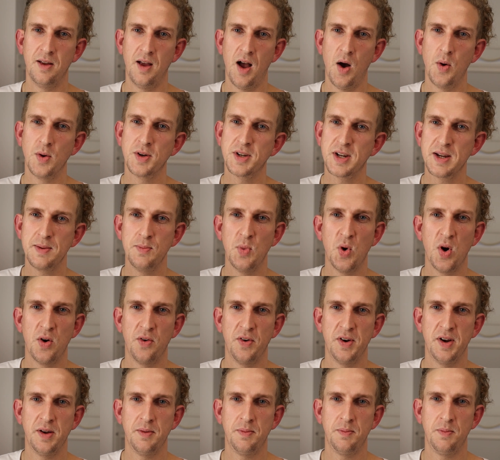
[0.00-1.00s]
I would see more
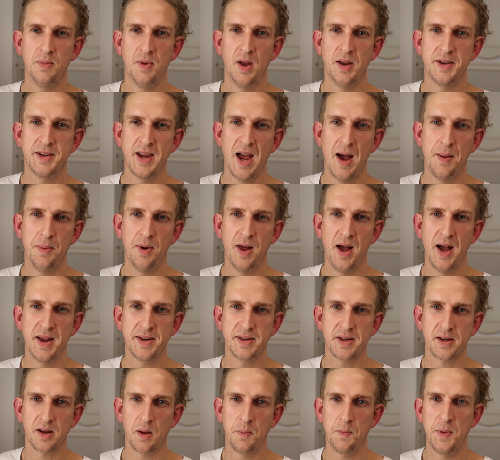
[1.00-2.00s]
of a tablet as
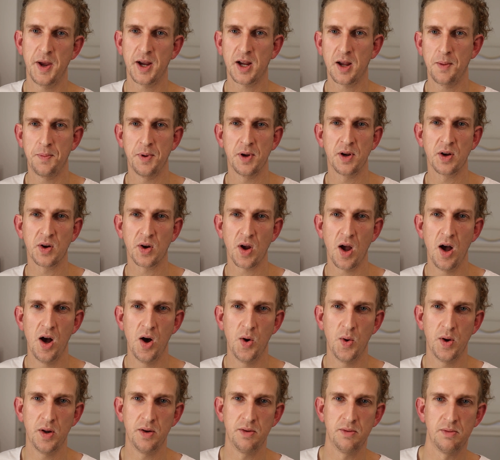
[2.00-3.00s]
like a pick up and
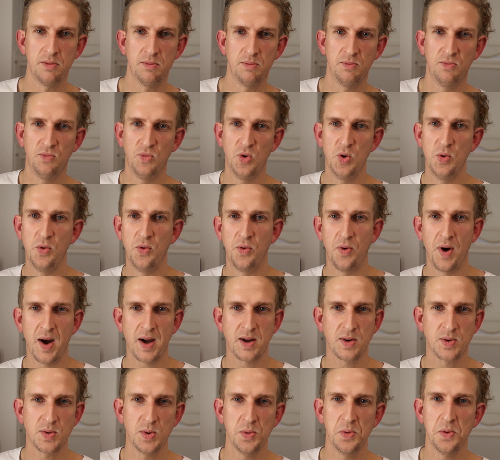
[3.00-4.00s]
go and move
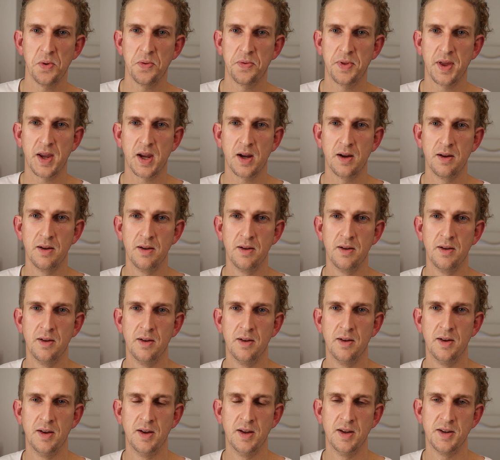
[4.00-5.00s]
around sort of thing.
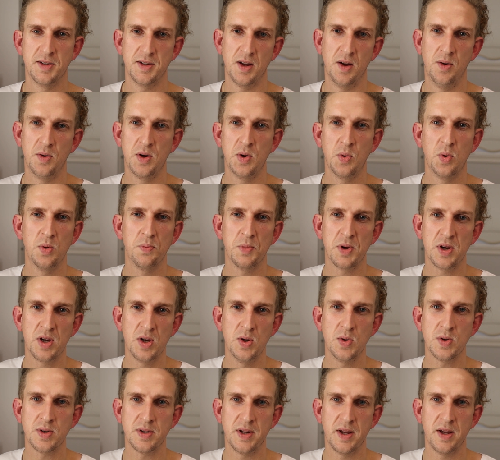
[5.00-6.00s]
So you wouldn't be
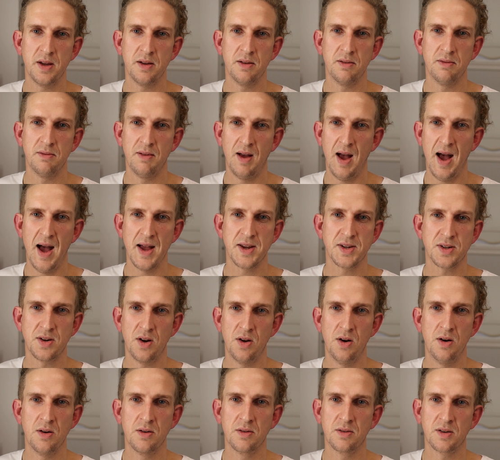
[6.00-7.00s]
using it as
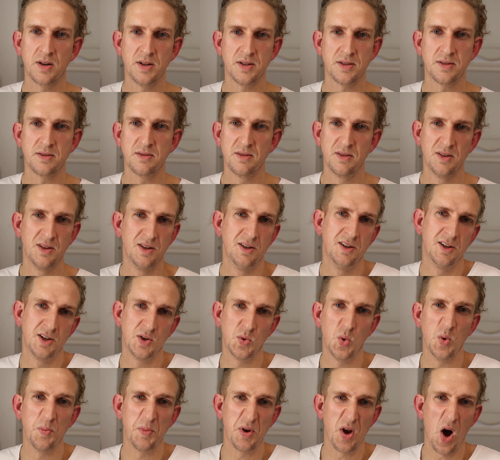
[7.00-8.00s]
long because you
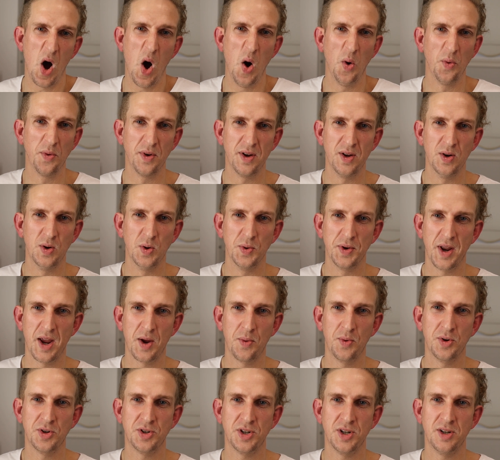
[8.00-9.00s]
wouldn't be holding it all day,
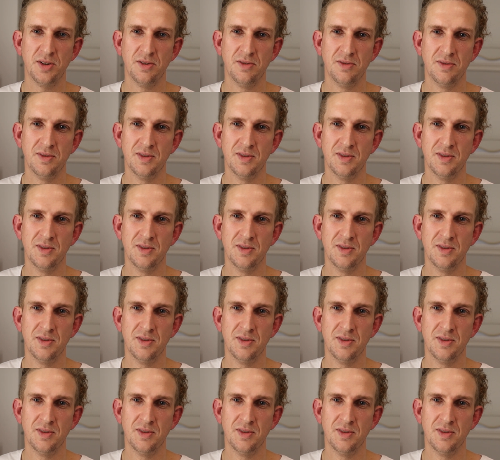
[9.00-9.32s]
would you?